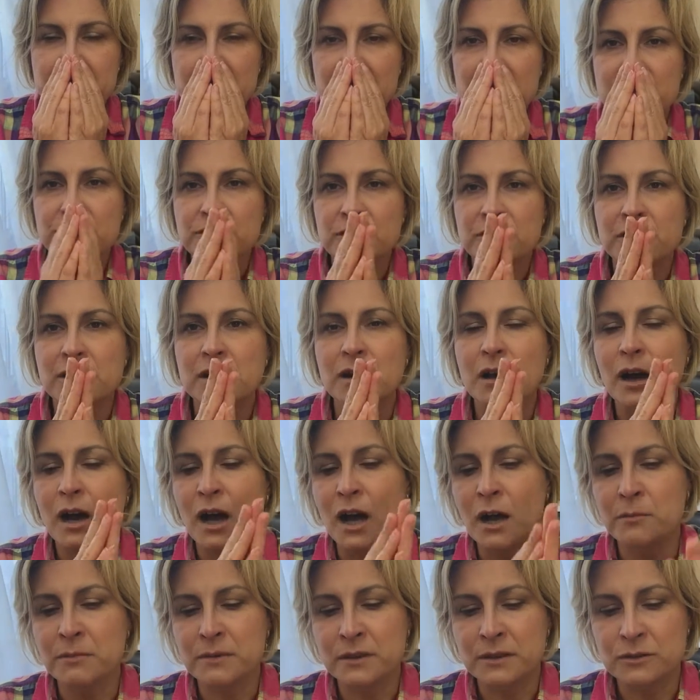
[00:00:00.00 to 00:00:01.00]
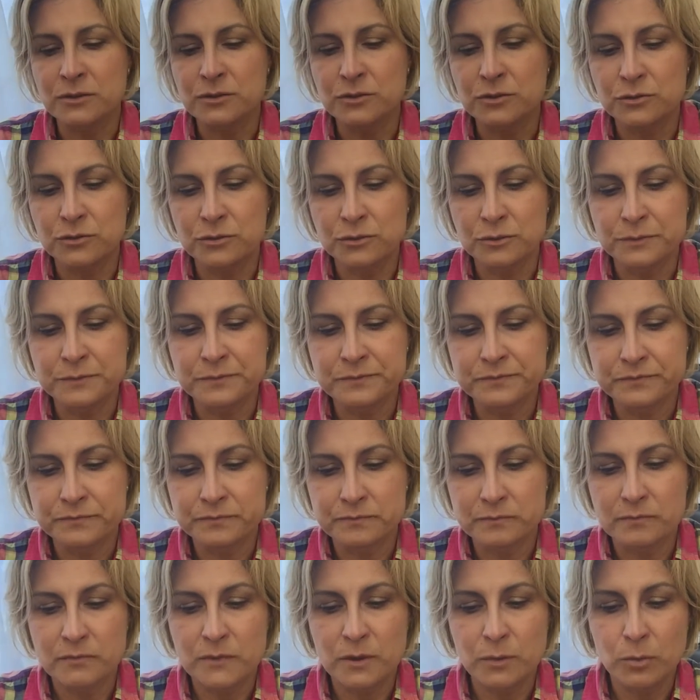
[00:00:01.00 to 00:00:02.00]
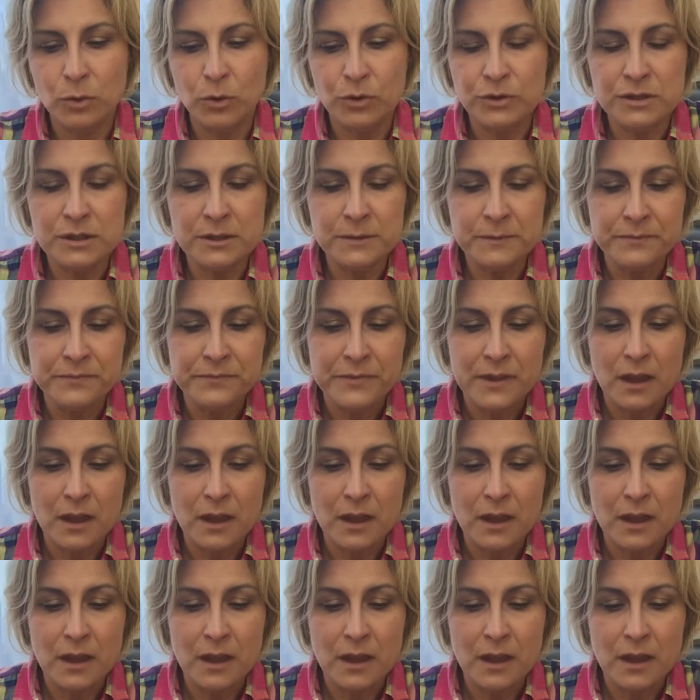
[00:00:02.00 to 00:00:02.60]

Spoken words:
It's very calming to the body.